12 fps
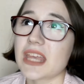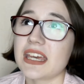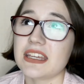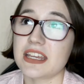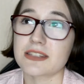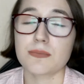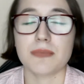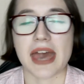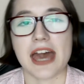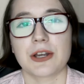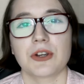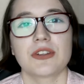it doesn't
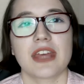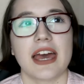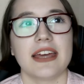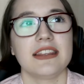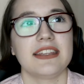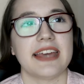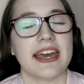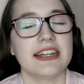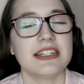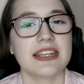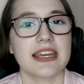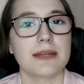matter that in the
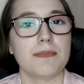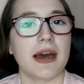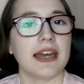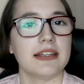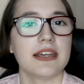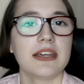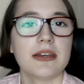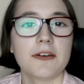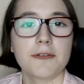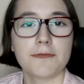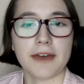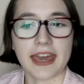end it might
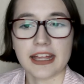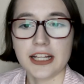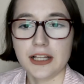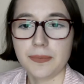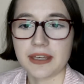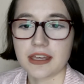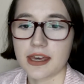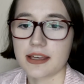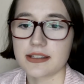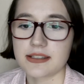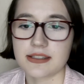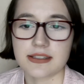fail
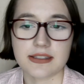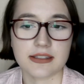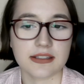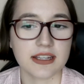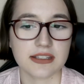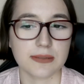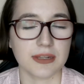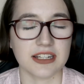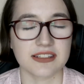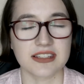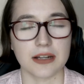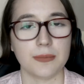because doesn't mean
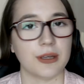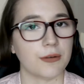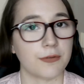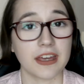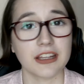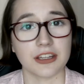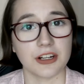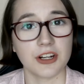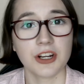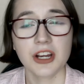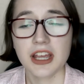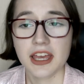it's gonna be a
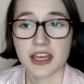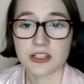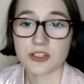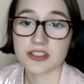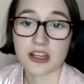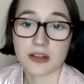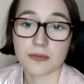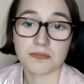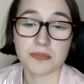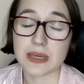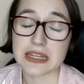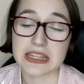failure. It's just gonna
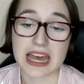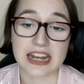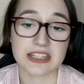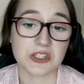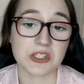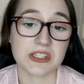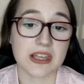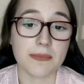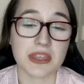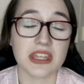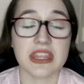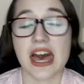mean that it's just
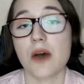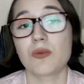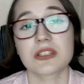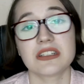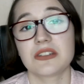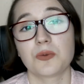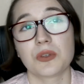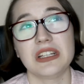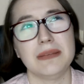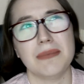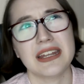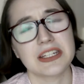something that wasn't
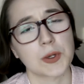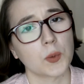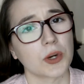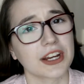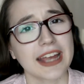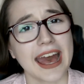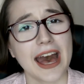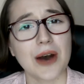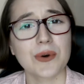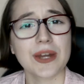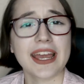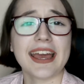really meant to work
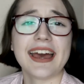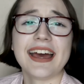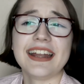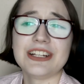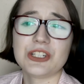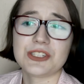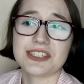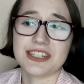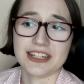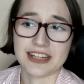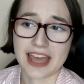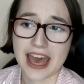out and just
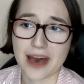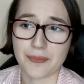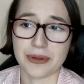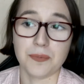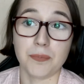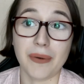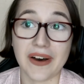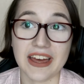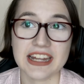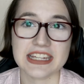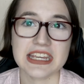didn't happen, but